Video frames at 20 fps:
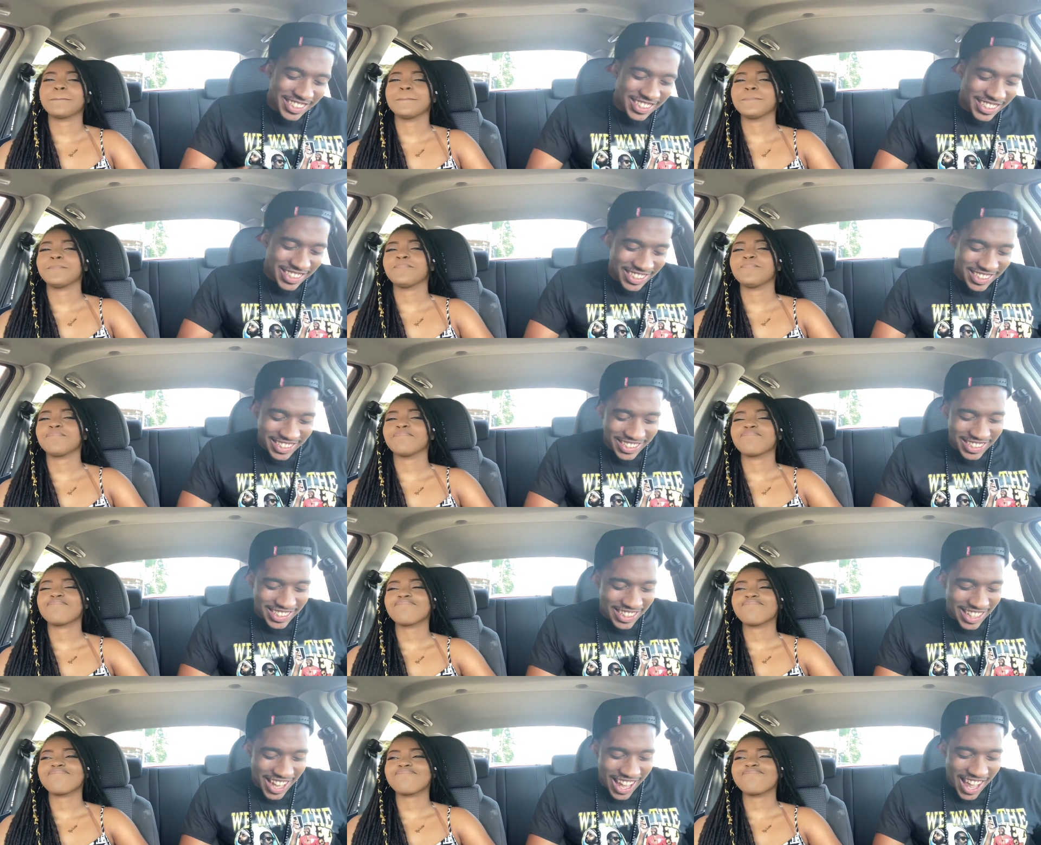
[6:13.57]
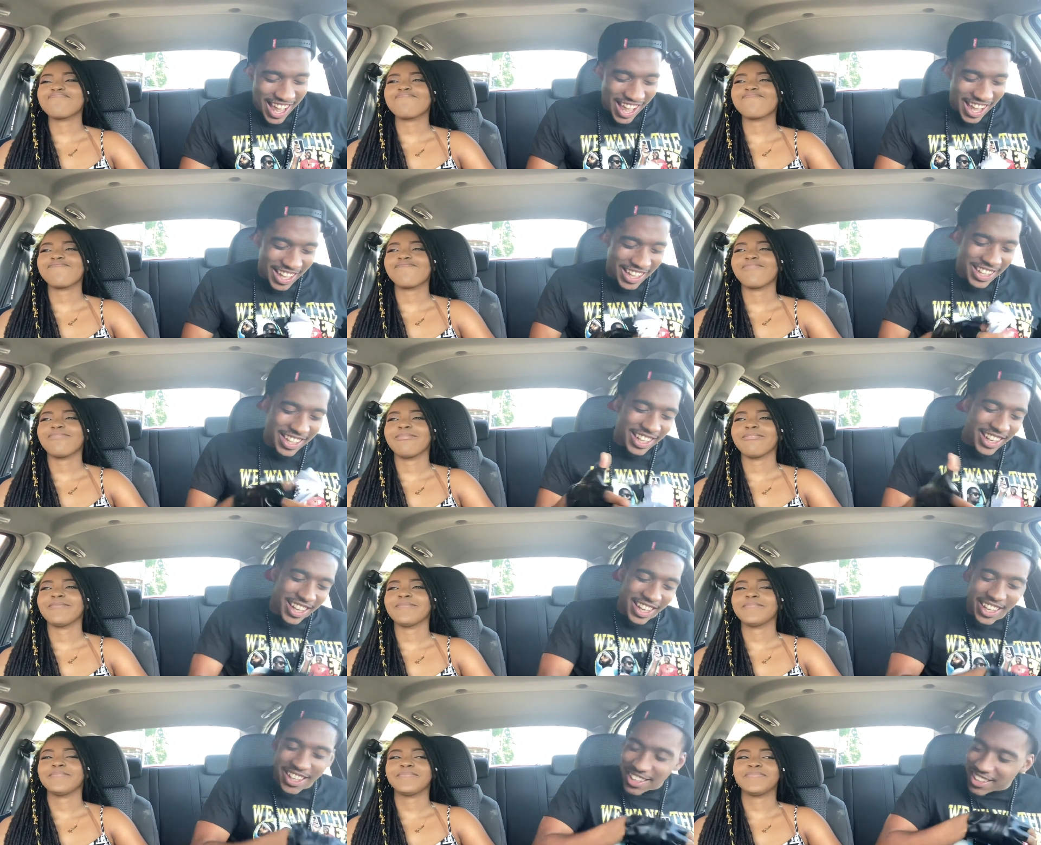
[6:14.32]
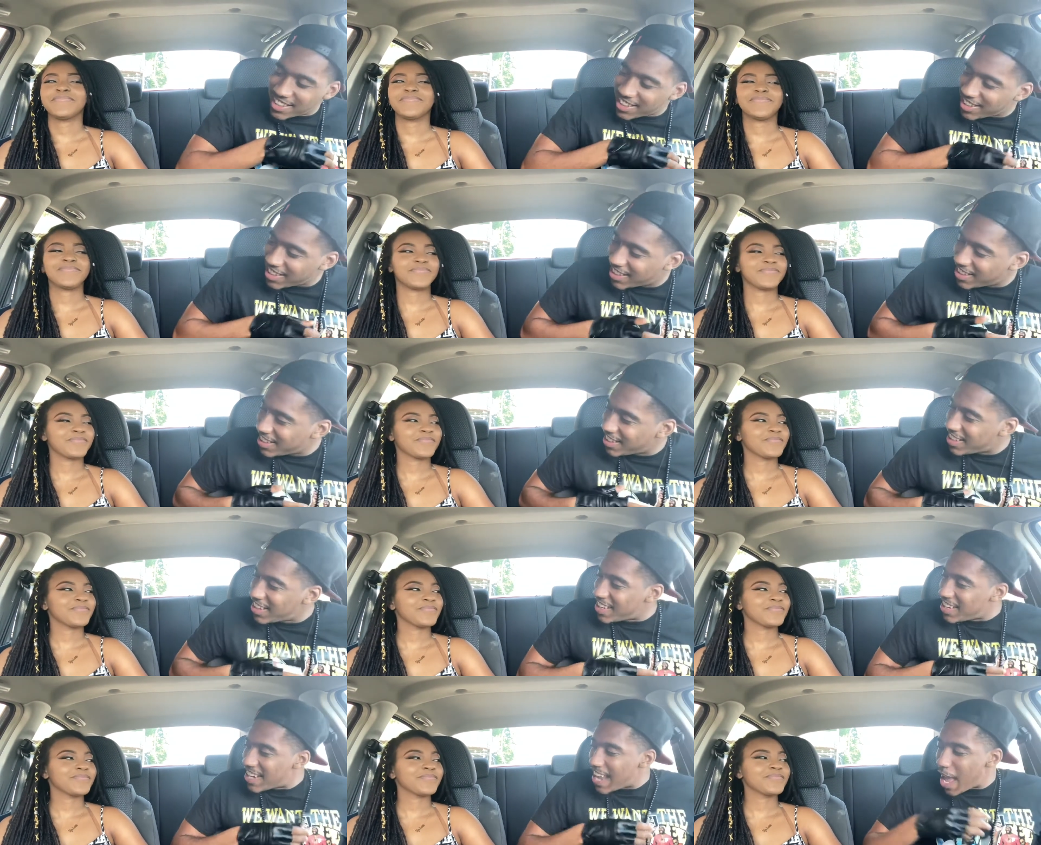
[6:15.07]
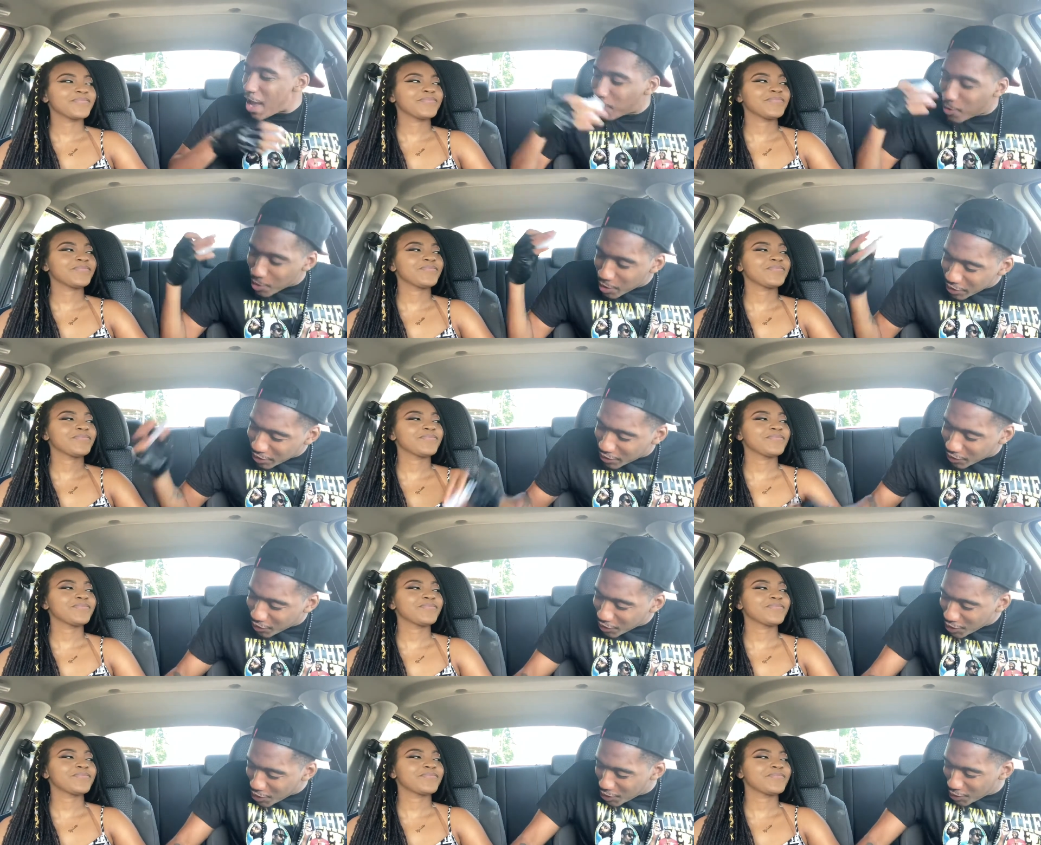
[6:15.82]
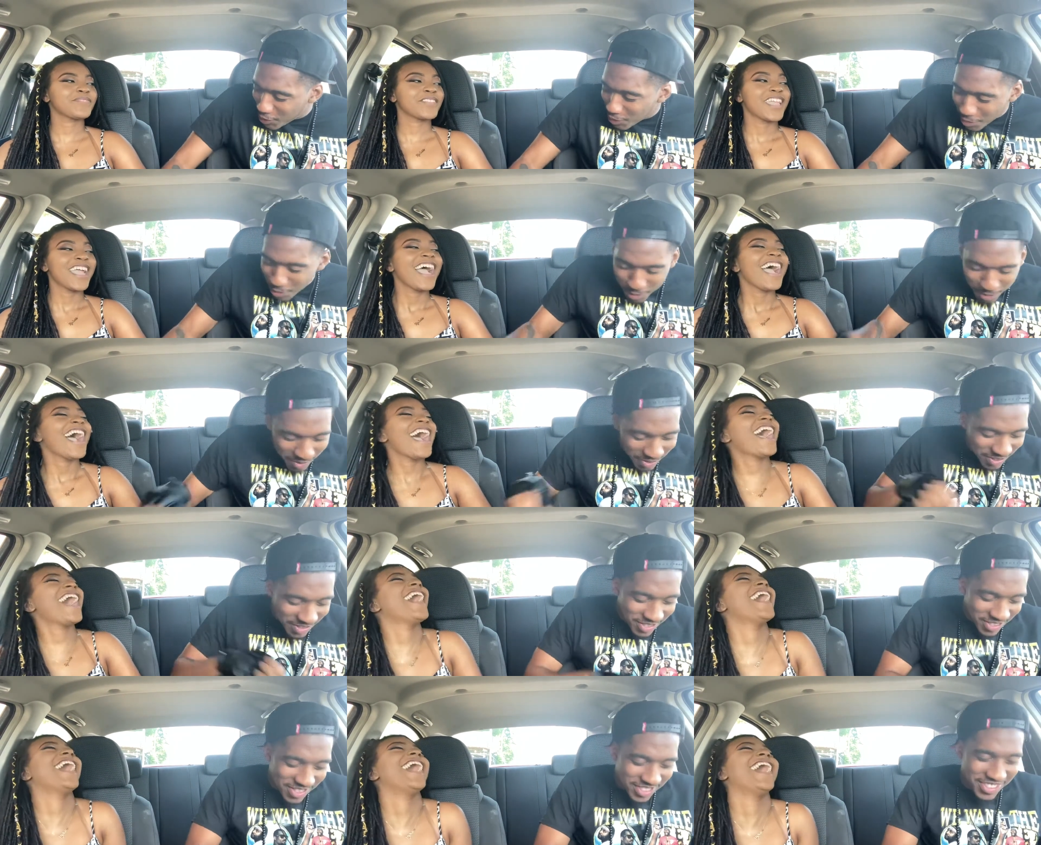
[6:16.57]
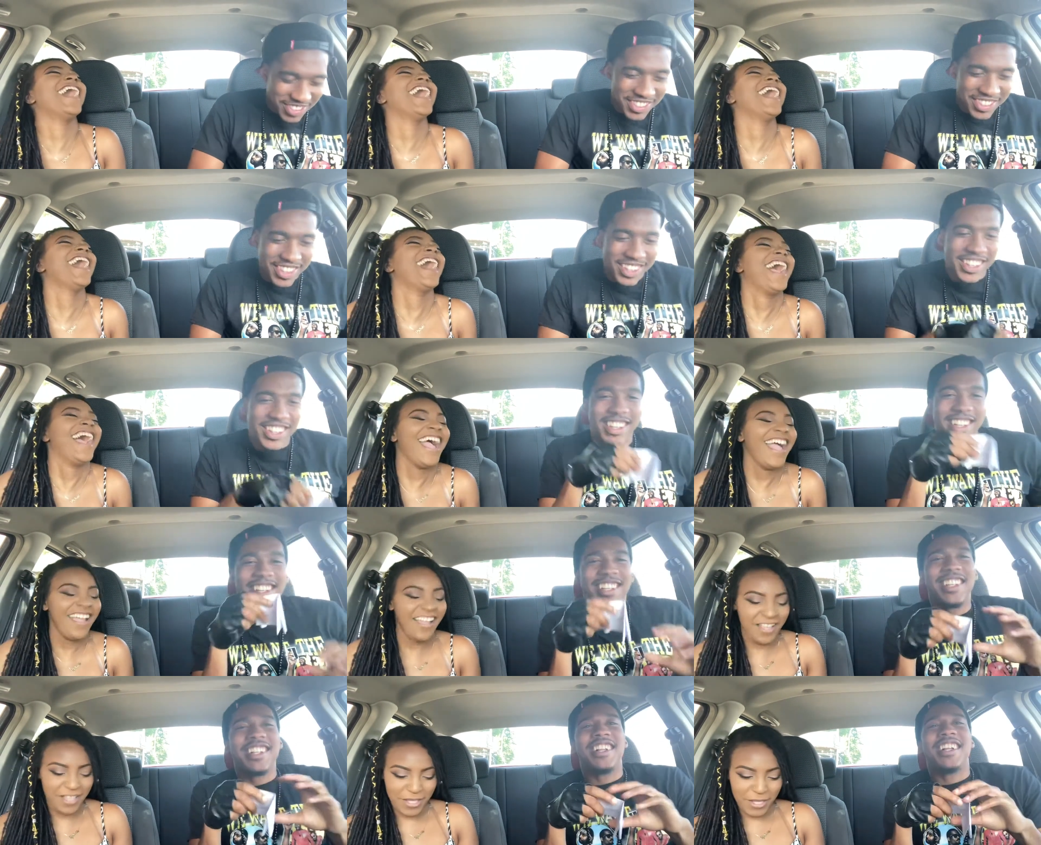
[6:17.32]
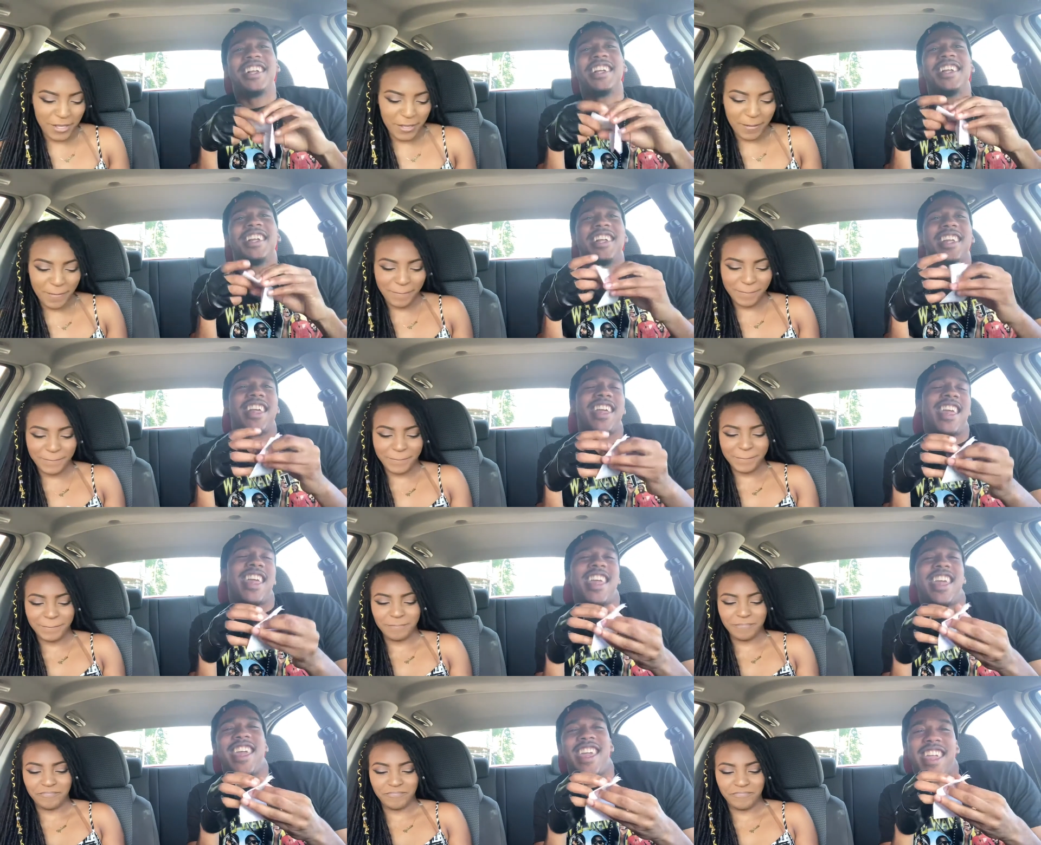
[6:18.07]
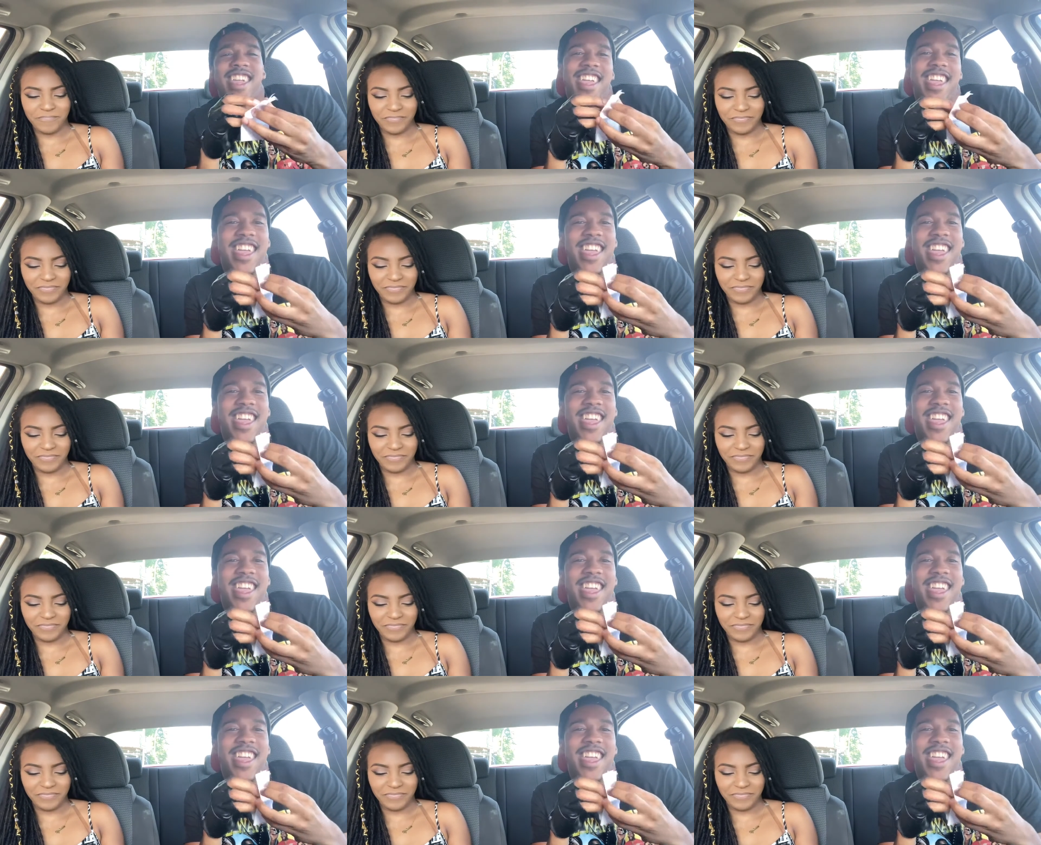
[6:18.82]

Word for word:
Speaker 1: All right. That one's for you.